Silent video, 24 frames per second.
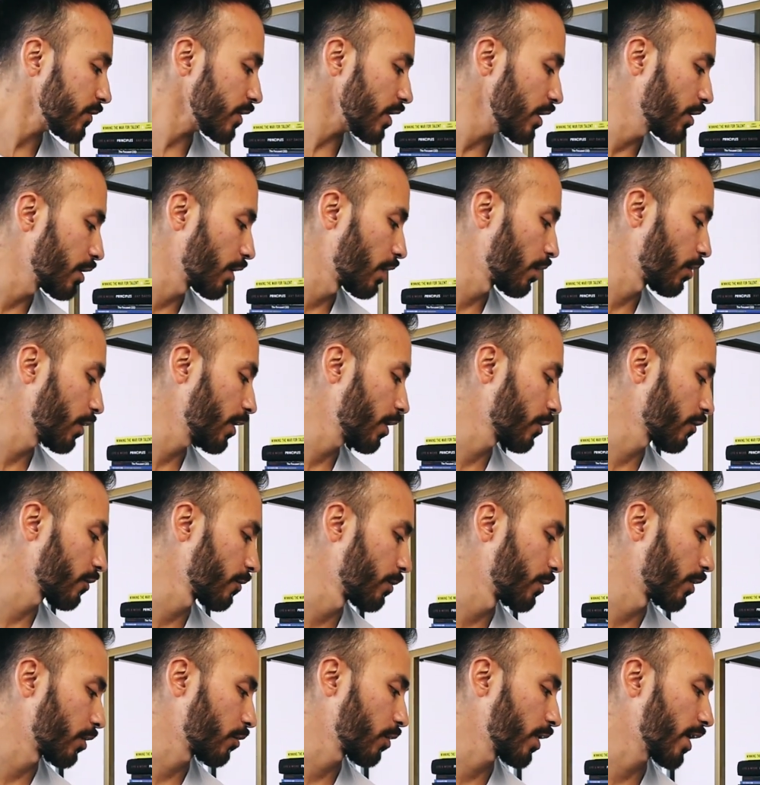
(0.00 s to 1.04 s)
you know, here's a
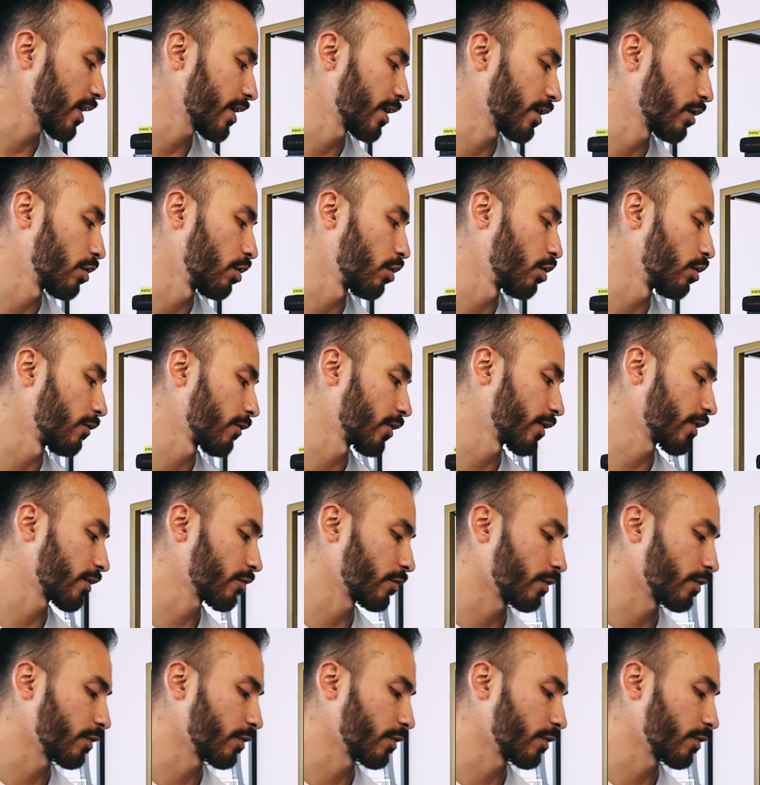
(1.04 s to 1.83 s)
book, we're not gonna go over this